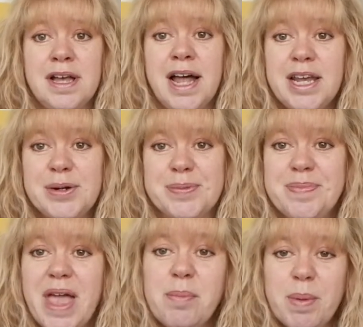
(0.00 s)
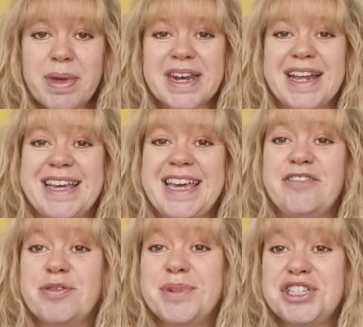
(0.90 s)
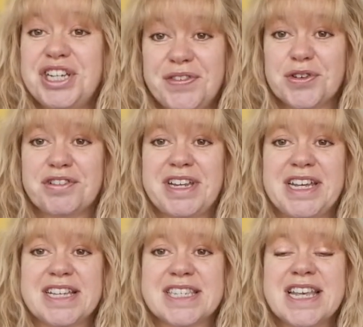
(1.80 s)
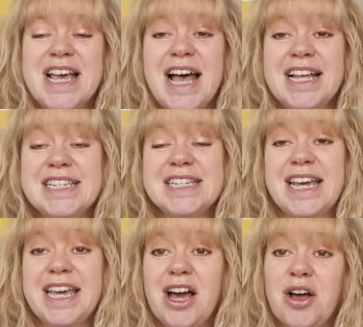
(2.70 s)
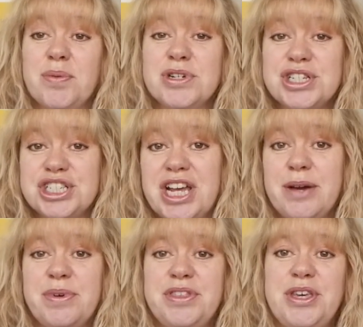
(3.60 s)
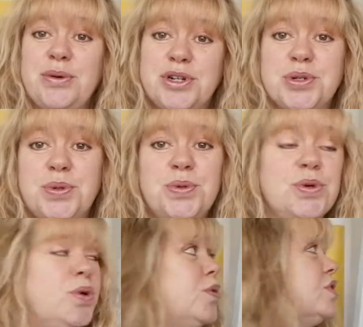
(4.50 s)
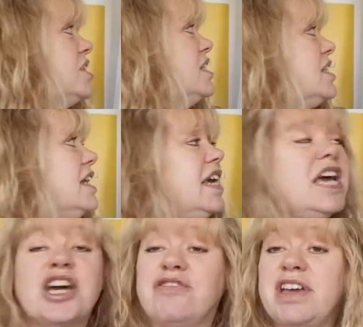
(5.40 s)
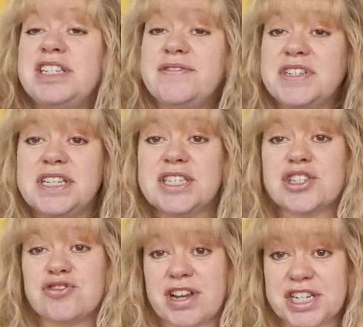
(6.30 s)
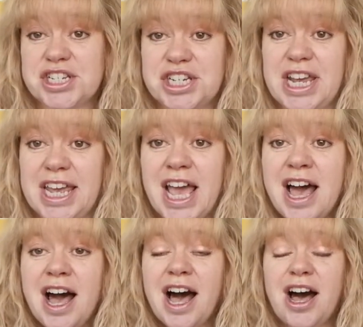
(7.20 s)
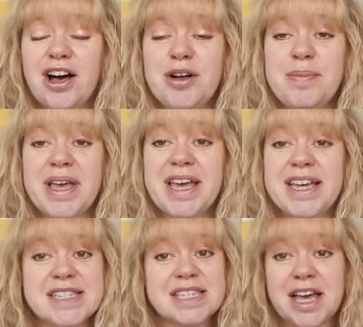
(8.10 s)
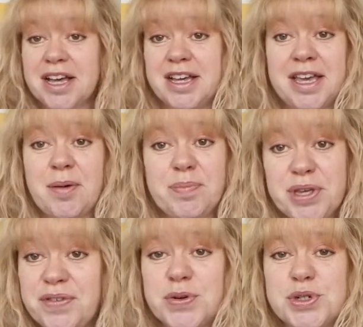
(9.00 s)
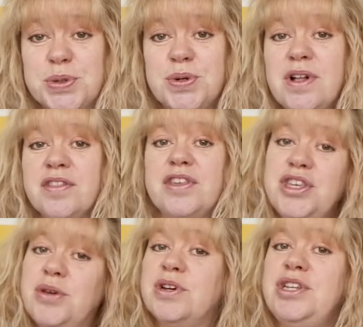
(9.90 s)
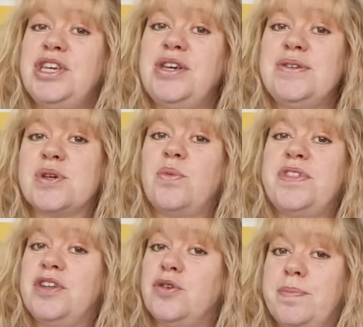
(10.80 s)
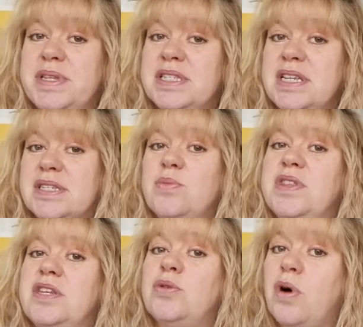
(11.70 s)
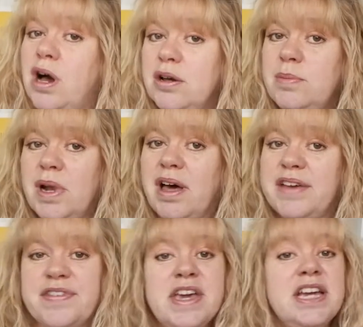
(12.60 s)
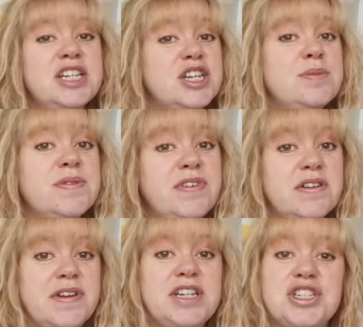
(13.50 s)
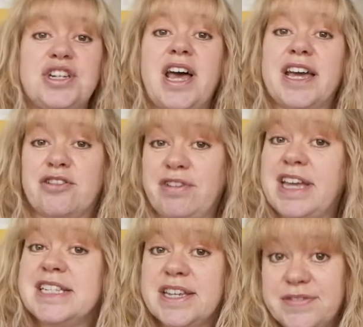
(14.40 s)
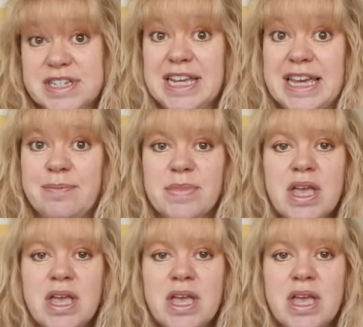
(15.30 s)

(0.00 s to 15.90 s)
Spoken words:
Hello, Emma McNally here from Achieve Your Greatness, and today I want to share with you a tool called Disney Creativity Strategy. It's a beautiful tool that you can use within your business and within your home life in terms of innovation and creativity.